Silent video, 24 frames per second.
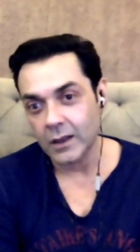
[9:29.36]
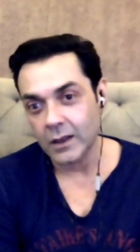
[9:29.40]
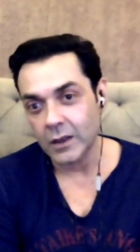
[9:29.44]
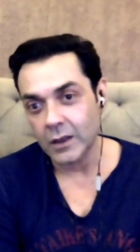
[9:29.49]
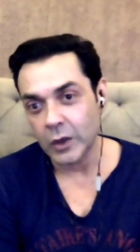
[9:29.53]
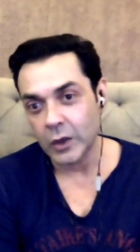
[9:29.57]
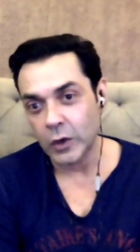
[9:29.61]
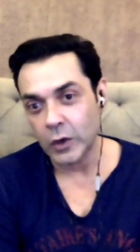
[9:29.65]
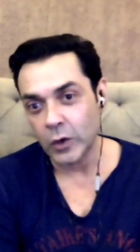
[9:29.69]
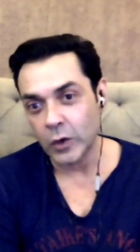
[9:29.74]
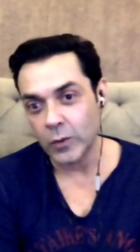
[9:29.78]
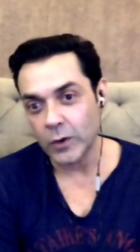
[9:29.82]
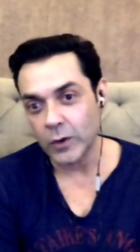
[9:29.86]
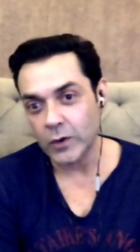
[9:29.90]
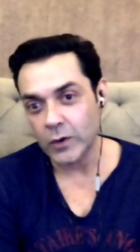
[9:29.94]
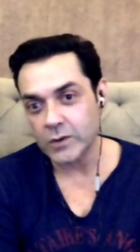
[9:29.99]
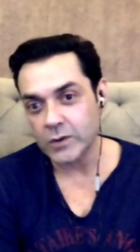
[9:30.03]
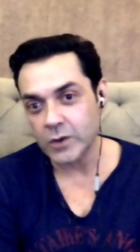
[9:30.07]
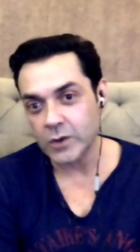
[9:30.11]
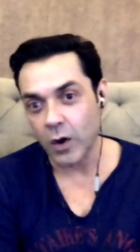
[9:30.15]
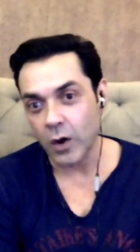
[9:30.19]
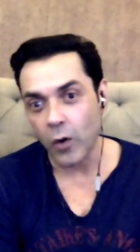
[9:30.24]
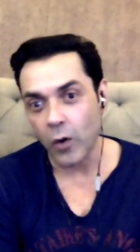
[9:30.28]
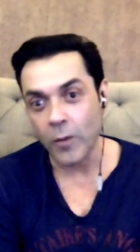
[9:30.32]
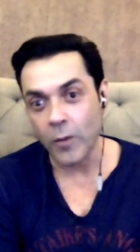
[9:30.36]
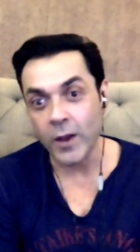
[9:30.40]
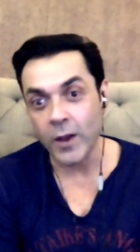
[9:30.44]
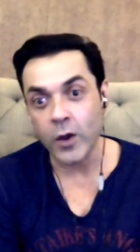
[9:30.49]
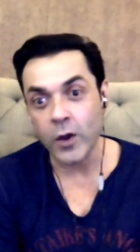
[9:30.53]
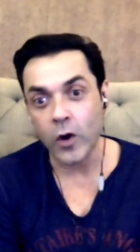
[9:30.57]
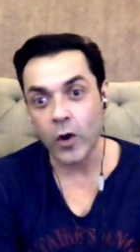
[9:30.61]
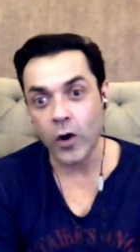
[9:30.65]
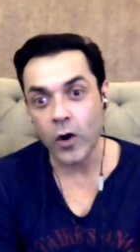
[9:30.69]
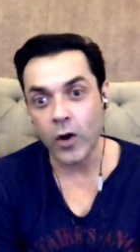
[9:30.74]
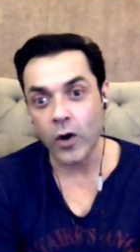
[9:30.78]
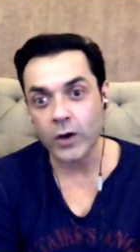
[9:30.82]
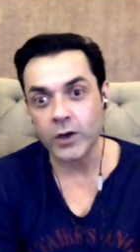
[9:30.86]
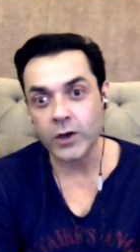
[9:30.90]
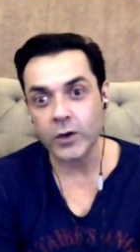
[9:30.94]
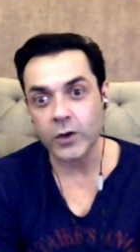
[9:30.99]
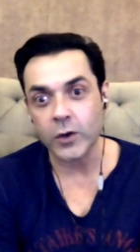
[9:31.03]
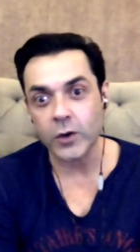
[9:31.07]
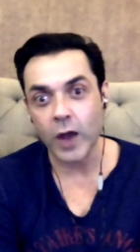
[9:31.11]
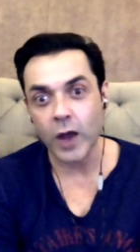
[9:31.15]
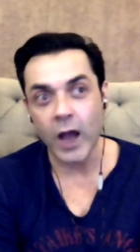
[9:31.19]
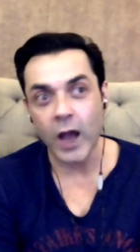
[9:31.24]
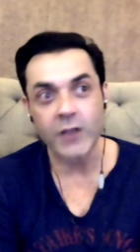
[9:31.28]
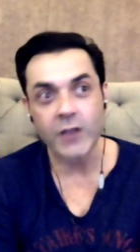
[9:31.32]
you know, because, oh my God, did
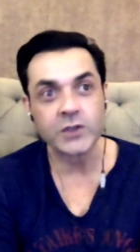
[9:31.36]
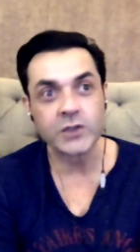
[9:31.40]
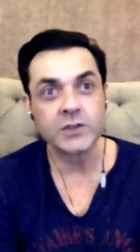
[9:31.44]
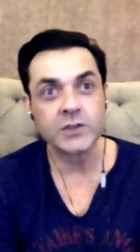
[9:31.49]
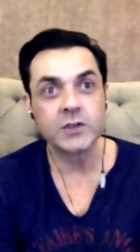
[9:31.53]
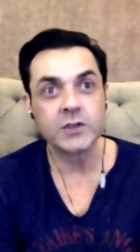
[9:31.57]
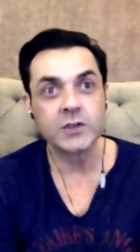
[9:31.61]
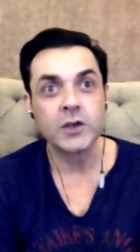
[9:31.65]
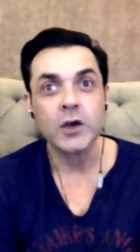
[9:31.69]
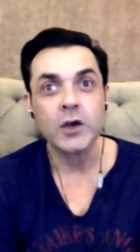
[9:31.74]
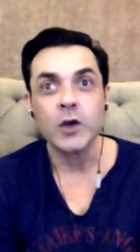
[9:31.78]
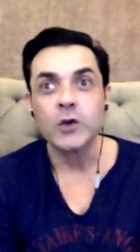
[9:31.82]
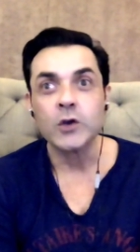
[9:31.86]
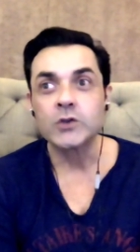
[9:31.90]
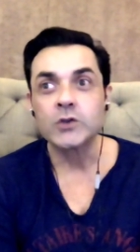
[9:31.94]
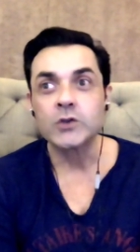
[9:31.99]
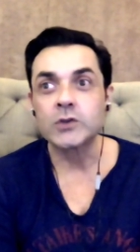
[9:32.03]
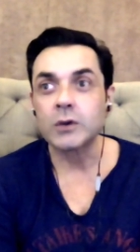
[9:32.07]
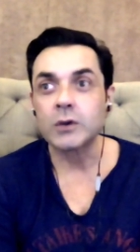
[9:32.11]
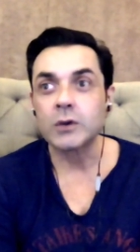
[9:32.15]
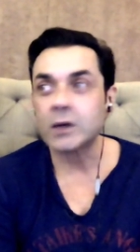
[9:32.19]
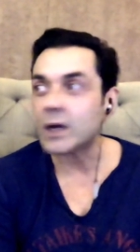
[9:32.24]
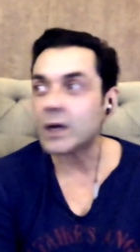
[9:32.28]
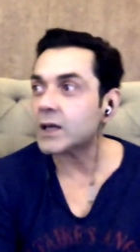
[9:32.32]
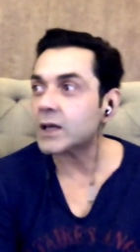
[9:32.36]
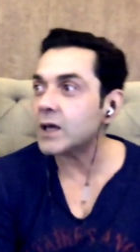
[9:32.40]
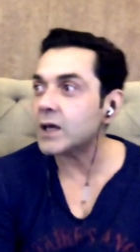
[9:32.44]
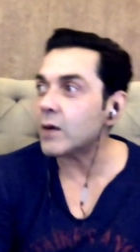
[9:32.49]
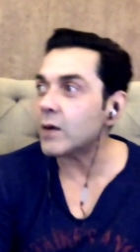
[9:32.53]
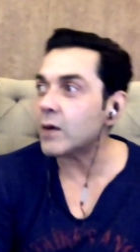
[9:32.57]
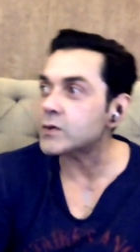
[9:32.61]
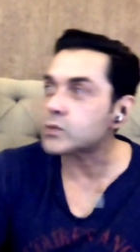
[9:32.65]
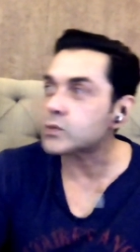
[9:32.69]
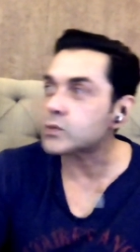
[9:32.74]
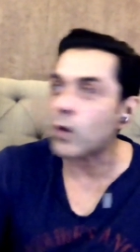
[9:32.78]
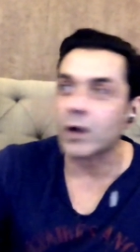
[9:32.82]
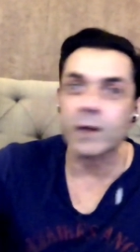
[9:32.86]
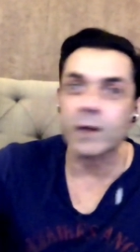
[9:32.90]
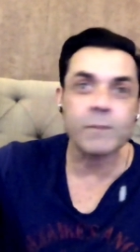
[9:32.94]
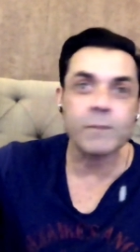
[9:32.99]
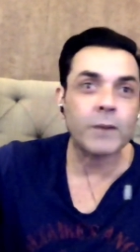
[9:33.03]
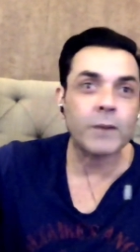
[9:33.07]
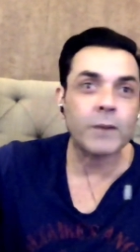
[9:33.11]
you, I just so lucky I was walking